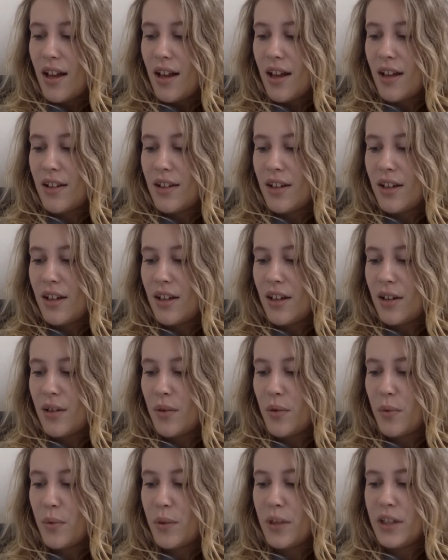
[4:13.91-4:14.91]
And then
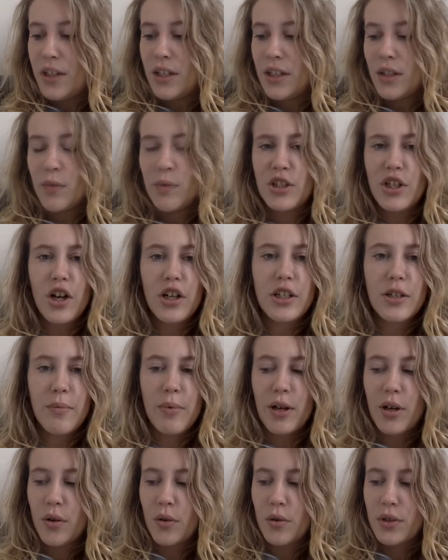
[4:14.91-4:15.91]
we talked
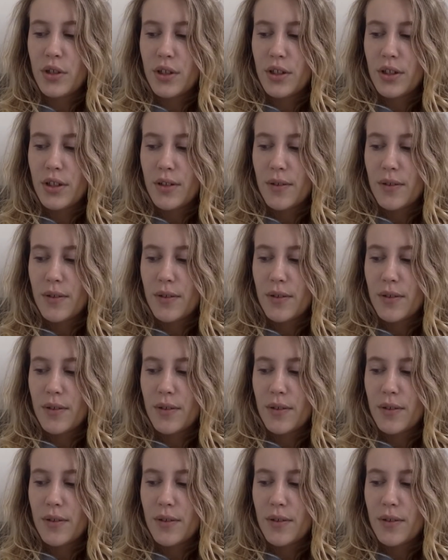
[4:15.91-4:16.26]
about